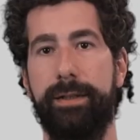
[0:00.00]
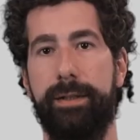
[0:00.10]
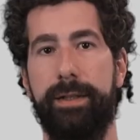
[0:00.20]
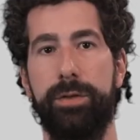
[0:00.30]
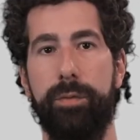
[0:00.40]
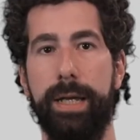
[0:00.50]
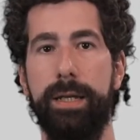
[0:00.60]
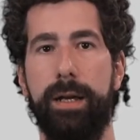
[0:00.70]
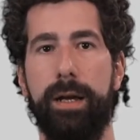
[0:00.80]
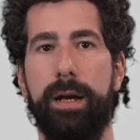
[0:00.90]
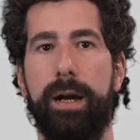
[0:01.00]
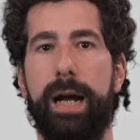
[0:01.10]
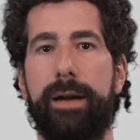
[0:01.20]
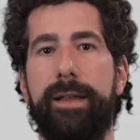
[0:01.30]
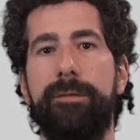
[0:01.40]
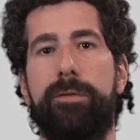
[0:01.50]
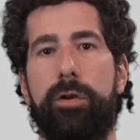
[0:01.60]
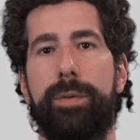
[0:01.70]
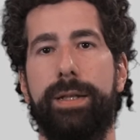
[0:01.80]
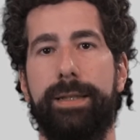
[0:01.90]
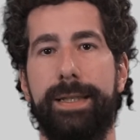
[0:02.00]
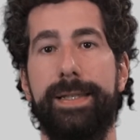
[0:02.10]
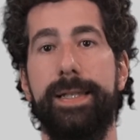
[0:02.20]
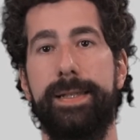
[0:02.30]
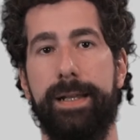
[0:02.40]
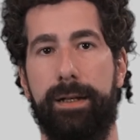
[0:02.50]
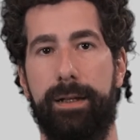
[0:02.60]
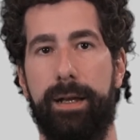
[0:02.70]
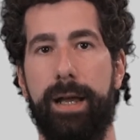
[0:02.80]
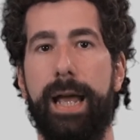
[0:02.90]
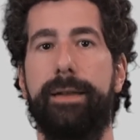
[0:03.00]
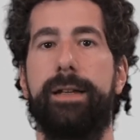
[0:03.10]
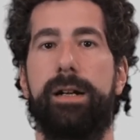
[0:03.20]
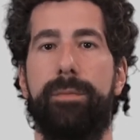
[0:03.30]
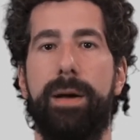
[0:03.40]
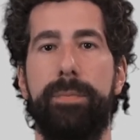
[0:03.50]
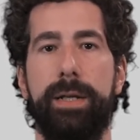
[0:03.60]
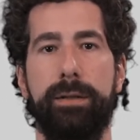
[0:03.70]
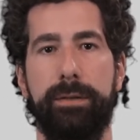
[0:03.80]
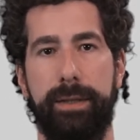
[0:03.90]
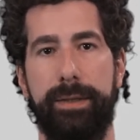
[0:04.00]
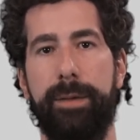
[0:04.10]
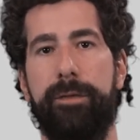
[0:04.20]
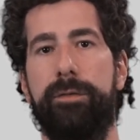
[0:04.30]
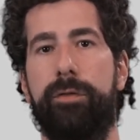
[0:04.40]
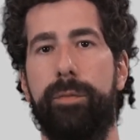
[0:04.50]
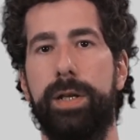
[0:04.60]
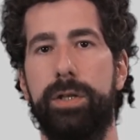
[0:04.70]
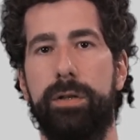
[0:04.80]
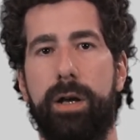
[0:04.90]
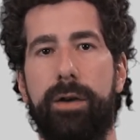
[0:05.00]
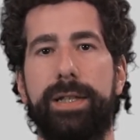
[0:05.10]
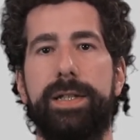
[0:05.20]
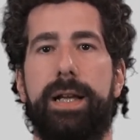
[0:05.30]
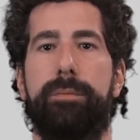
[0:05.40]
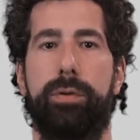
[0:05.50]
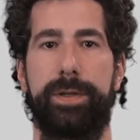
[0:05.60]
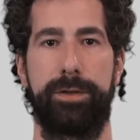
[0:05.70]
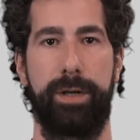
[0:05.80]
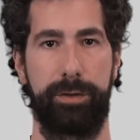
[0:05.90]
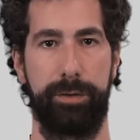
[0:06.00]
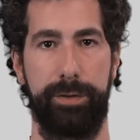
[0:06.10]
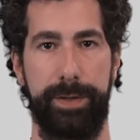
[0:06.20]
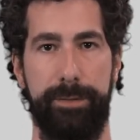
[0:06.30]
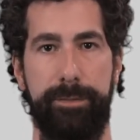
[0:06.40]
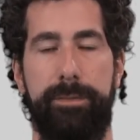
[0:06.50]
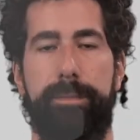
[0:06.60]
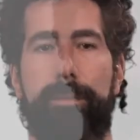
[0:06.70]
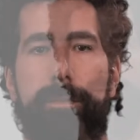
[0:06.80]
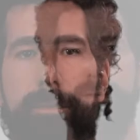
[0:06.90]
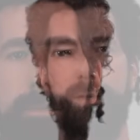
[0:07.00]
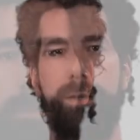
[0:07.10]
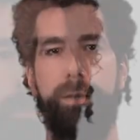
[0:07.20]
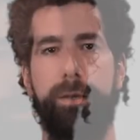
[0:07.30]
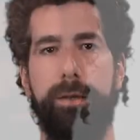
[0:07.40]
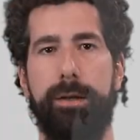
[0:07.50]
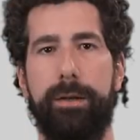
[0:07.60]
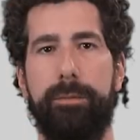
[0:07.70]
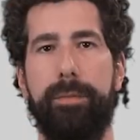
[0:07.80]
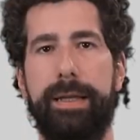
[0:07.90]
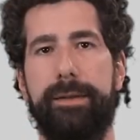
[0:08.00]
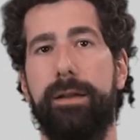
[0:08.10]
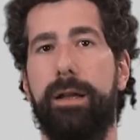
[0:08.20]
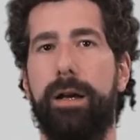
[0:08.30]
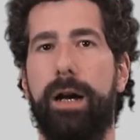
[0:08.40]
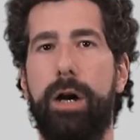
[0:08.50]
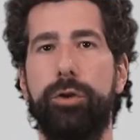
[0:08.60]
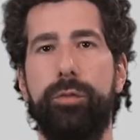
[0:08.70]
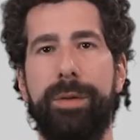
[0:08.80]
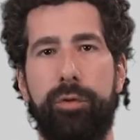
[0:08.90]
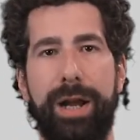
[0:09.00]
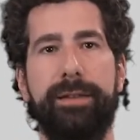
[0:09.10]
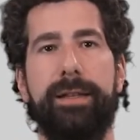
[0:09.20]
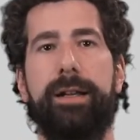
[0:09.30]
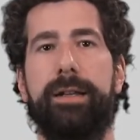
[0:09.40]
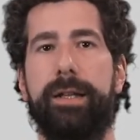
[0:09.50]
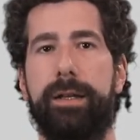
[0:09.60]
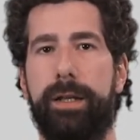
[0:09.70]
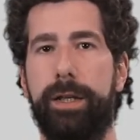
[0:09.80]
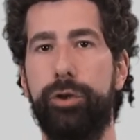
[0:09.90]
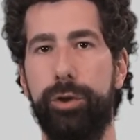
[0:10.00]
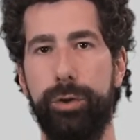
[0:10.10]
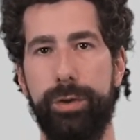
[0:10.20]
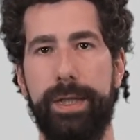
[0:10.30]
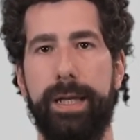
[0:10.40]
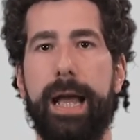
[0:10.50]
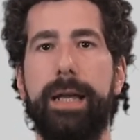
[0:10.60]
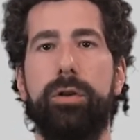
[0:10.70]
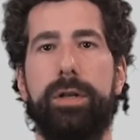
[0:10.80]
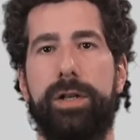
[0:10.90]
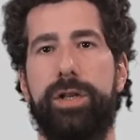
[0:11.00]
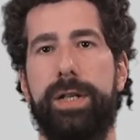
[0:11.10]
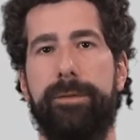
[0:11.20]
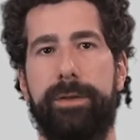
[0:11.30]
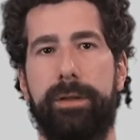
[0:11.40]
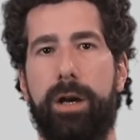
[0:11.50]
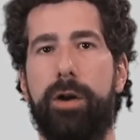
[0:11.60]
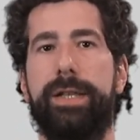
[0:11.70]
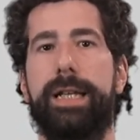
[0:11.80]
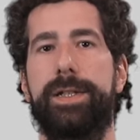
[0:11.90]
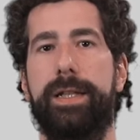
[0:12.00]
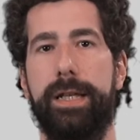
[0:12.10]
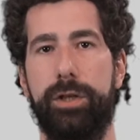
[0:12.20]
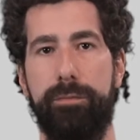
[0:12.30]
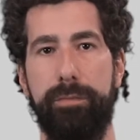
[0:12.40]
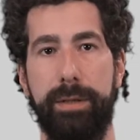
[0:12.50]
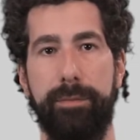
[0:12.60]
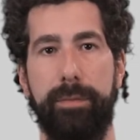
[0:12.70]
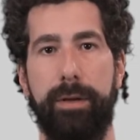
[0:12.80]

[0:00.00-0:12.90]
in this way are then forming the Z-stack, and they are mapping the depth information of the sample structures. But how do we practically introduce the angular shift of the excitation beam?